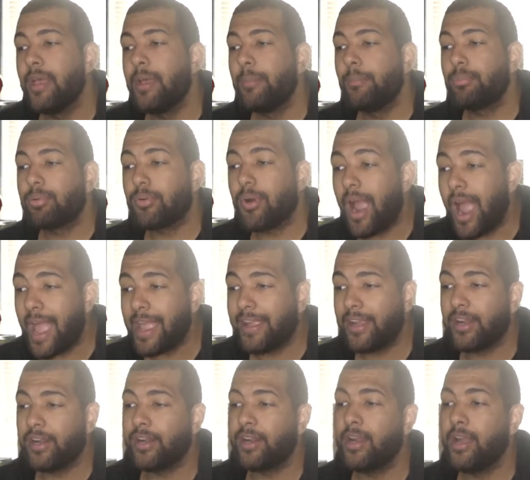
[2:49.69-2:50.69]

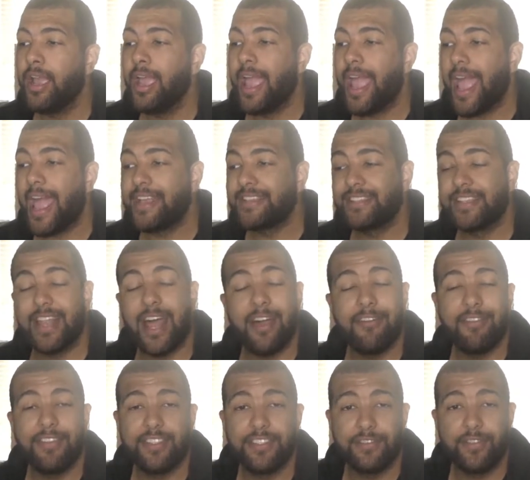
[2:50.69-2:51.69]
prior as an
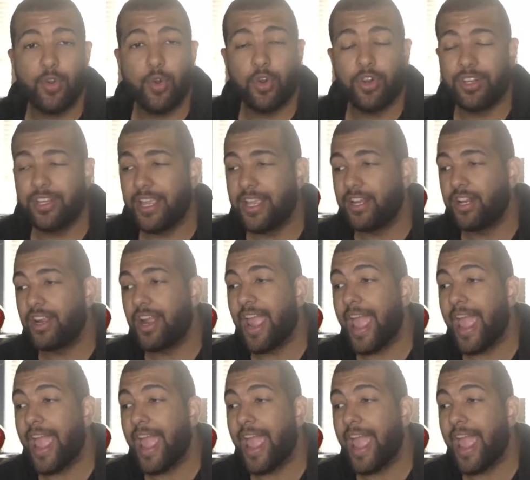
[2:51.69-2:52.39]
offensive coordinator